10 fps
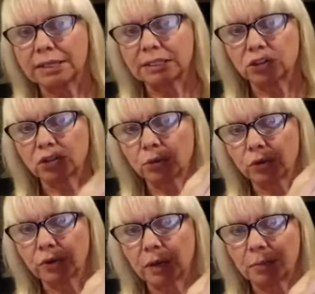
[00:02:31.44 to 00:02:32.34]
didn't show
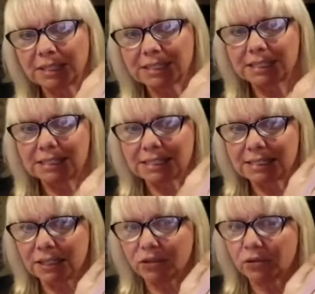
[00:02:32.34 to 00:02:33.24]
you yet, but this is the
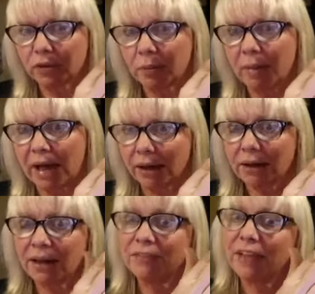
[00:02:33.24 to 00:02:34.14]
sensor in the
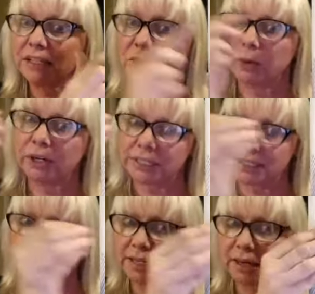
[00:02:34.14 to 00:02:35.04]
back, and that's where it
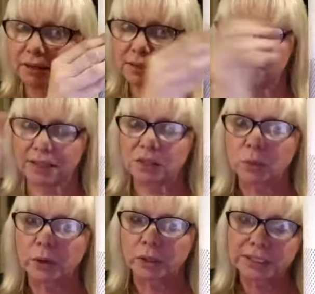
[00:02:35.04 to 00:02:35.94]
detects. That's
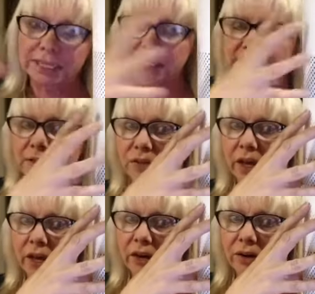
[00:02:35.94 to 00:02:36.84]
where it takes in
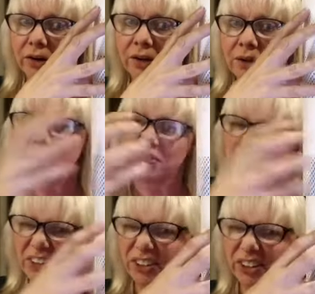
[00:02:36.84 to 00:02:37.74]
the air,
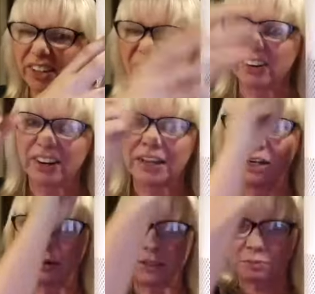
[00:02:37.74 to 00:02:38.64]
the dirty air,
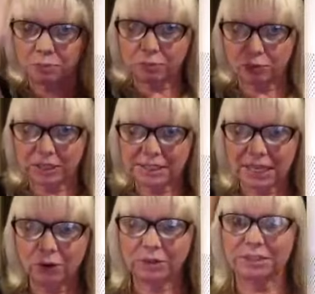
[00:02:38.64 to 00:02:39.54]
and it brings
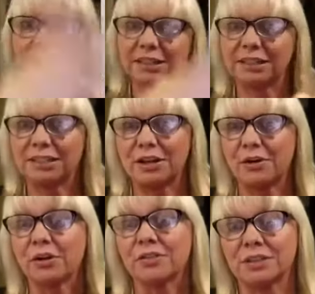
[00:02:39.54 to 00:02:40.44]
out the clean
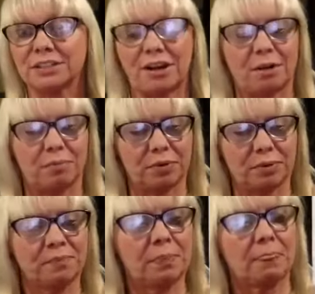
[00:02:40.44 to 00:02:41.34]
air in the top.
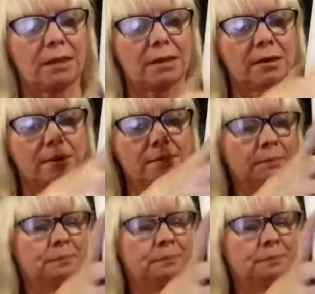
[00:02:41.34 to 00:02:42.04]
Okay.